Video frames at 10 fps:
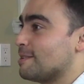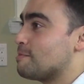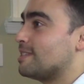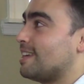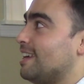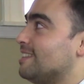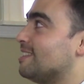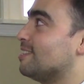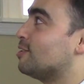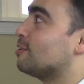Besides
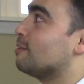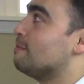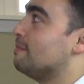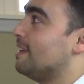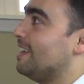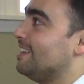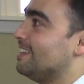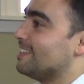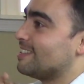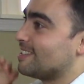the
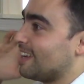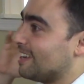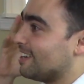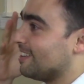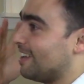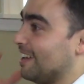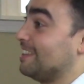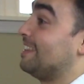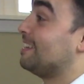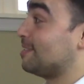tremendous
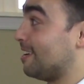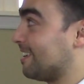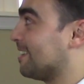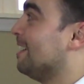that's dark.